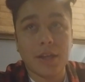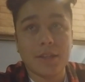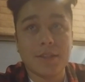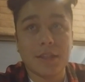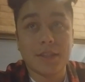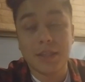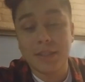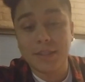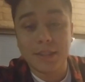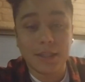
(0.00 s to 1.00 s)

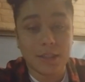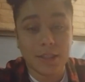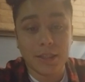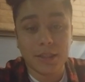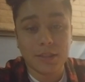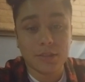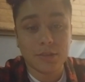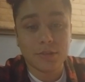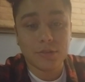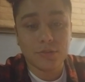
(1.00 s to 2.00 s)
statistically,
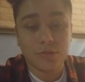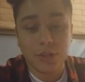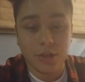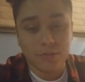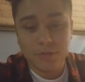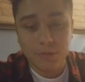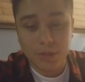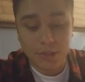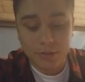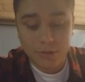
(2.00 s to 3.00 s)

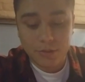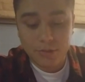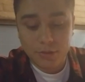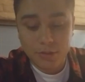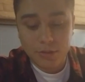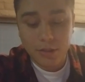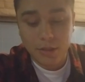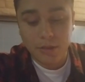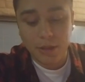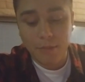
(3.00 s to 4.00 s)
something
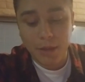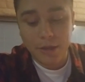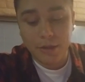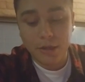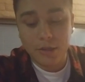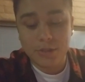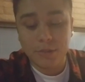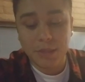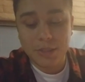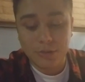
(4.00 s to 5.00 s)
of that matter. And also
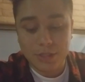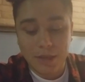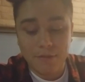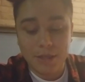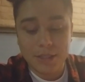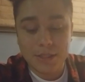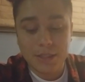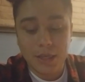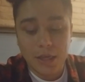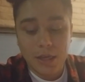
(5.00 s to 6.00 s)
make sure there's evidence.
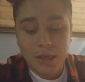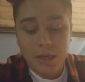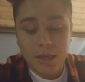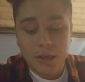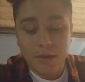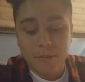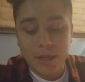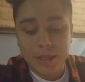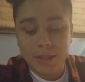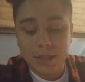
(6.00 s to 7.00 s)

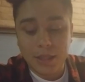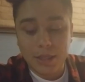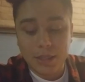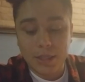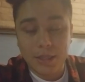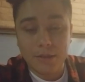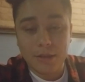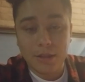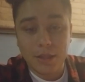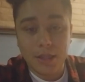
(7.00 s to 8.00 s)
Anything that
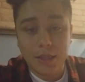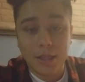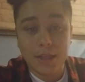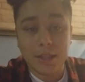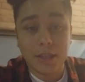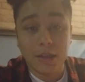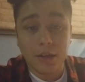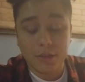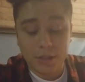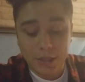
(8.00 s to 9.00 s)
the
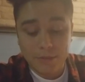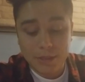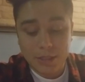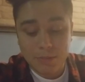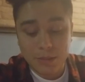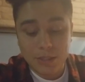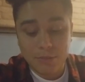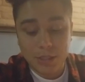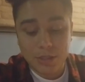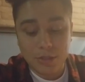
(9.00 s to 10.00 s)
author claims in the speech,
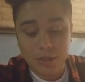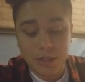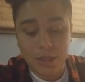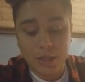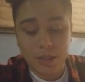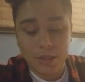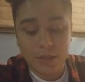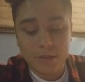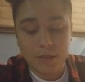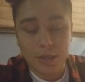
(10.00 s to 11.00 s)
make sure that
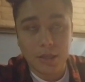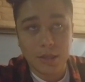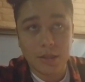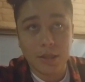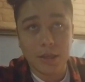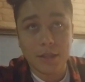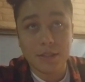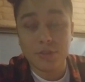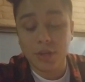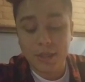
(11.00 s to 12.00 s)
it's
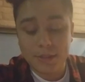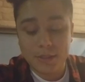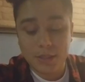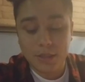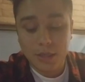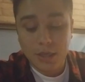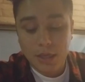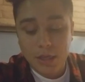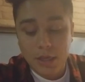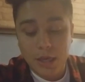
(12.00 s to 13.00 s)
addressed.
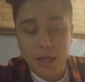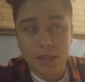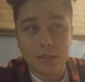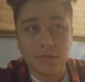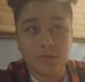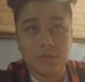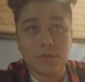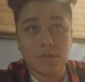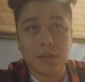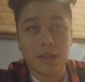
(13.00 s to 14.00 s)
And
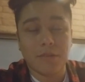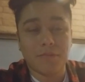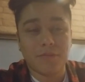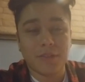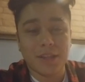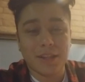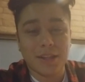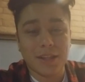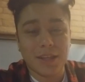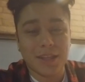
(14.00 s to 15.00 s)
if
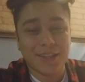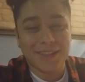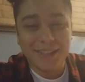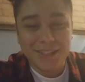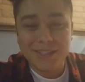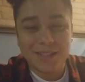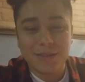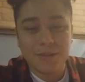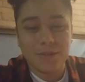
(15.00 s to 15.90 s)
it doesn't